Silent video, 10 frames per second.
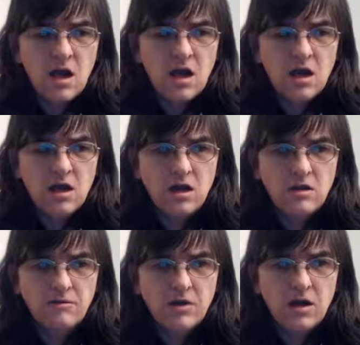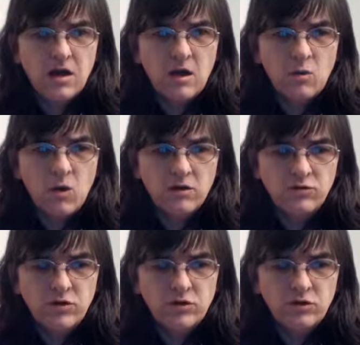every unit, just
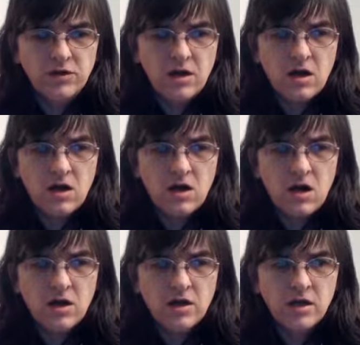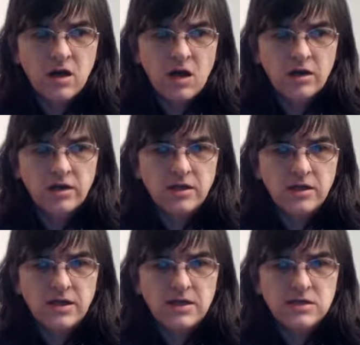about every unit, all units
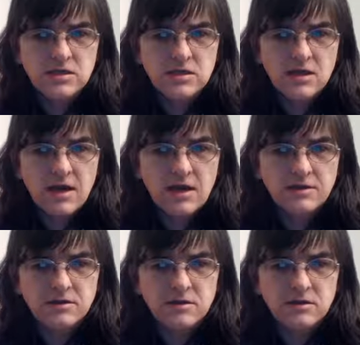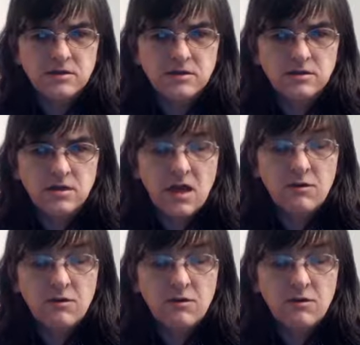always strike first.